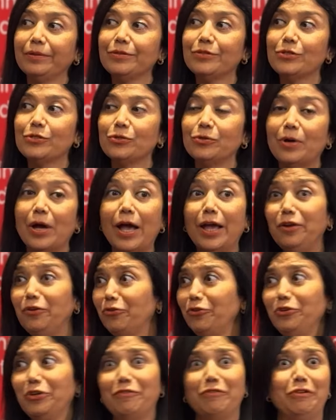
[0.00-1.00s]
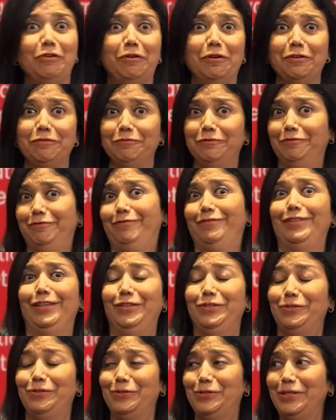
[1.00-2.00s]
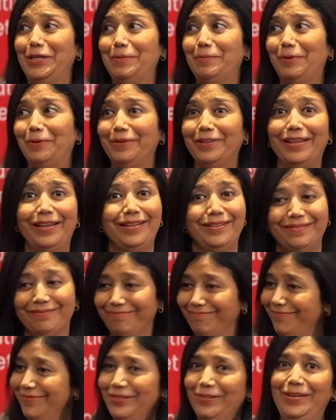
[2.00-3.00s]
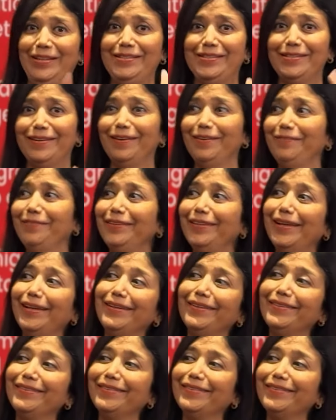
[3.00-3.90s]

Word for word: So I know you have a lot of things to say about that. So let's start with that.